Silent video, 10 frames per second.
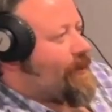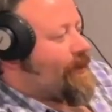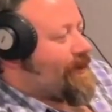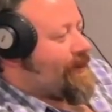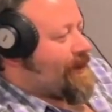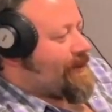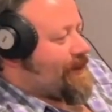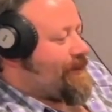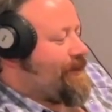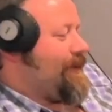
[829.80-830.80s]
more, like I
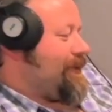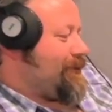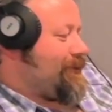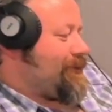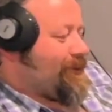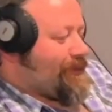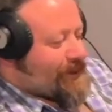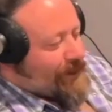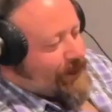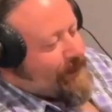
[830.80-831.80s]
said, true
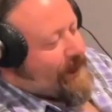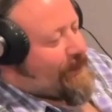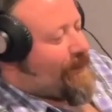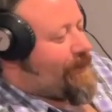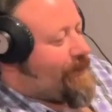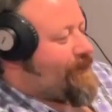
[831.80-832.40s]
guitar battle,